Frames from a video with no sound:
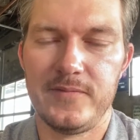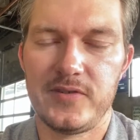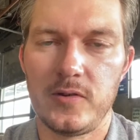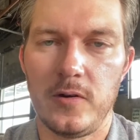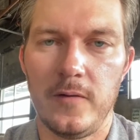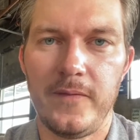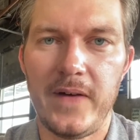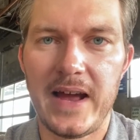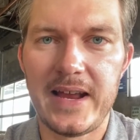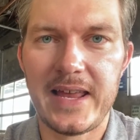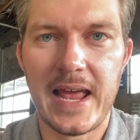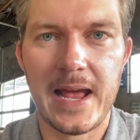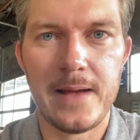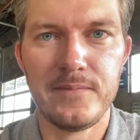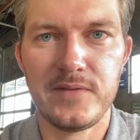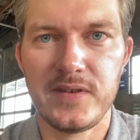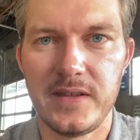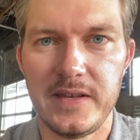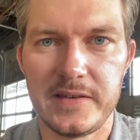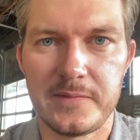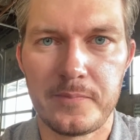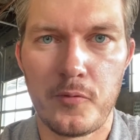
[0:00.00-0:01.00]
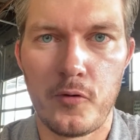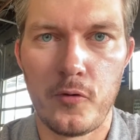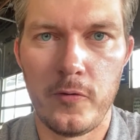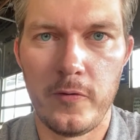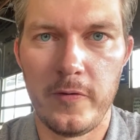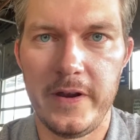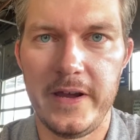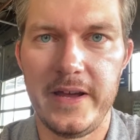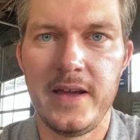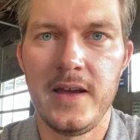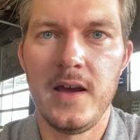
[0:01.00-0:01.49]
So if I came to this
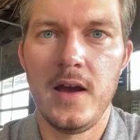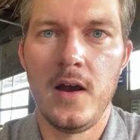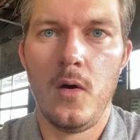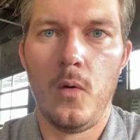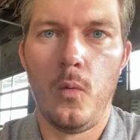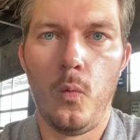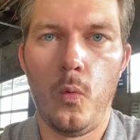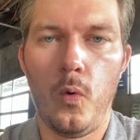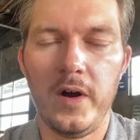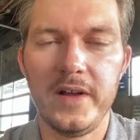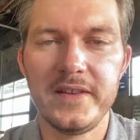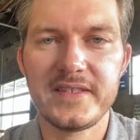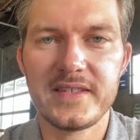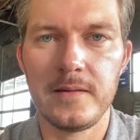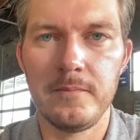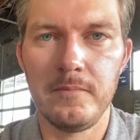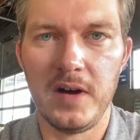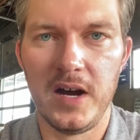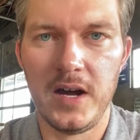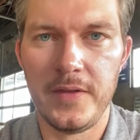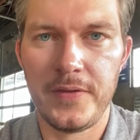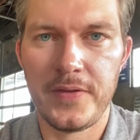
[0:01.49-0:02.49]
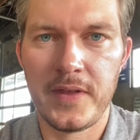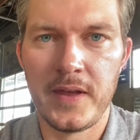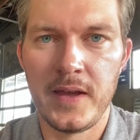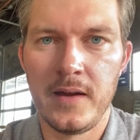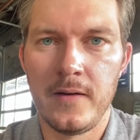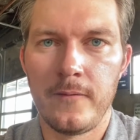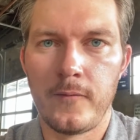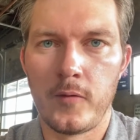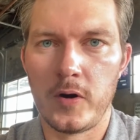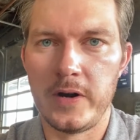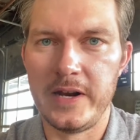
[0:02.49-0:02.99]
brewery once a month
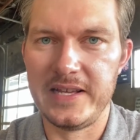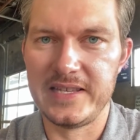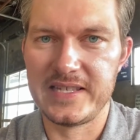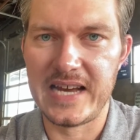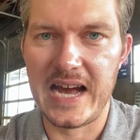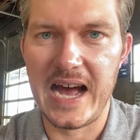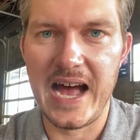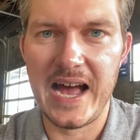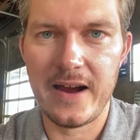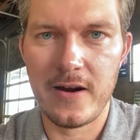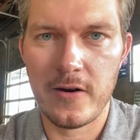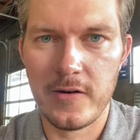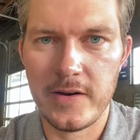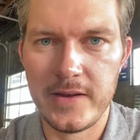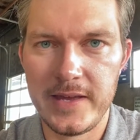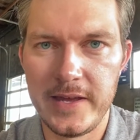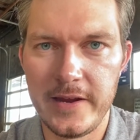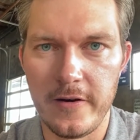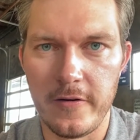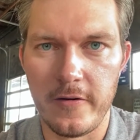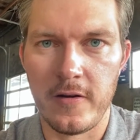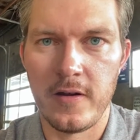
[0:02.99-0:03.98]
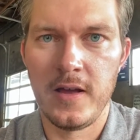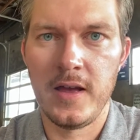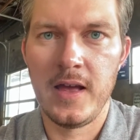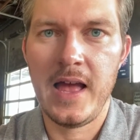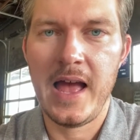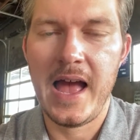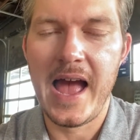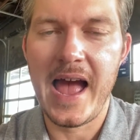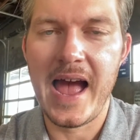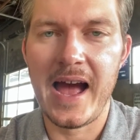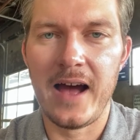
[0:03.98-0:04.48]
for an entire year,
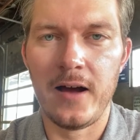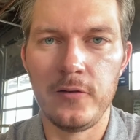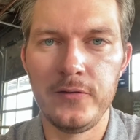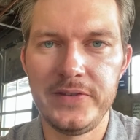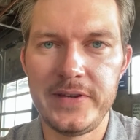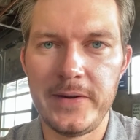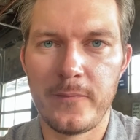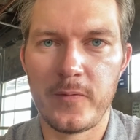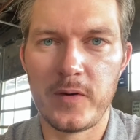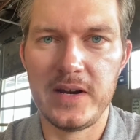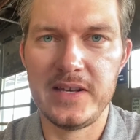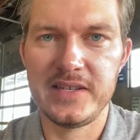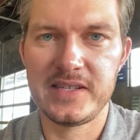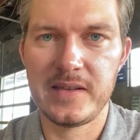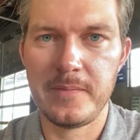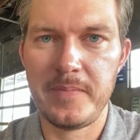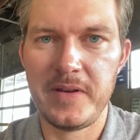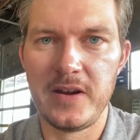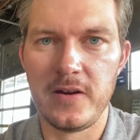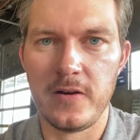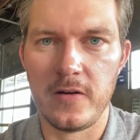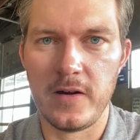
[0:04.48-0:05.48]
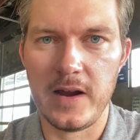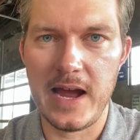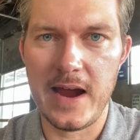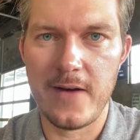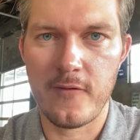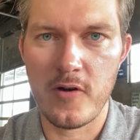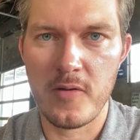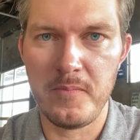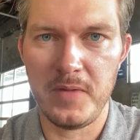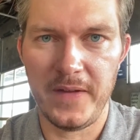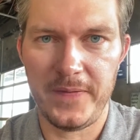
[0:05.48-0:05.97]
how different is the beer
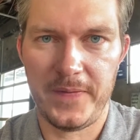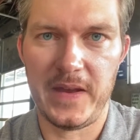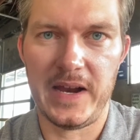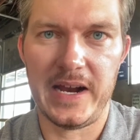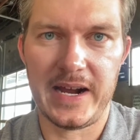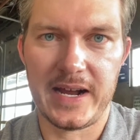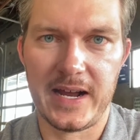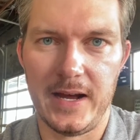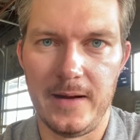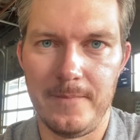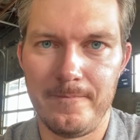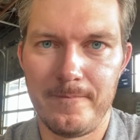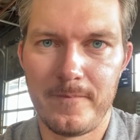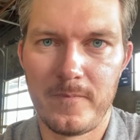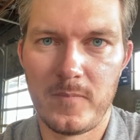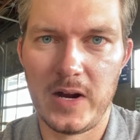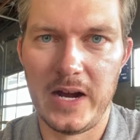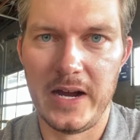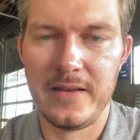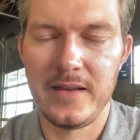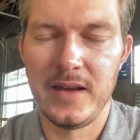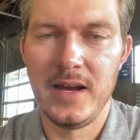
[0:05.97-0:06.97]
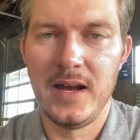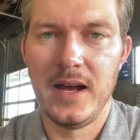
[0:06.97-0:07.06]
every month that I come, right?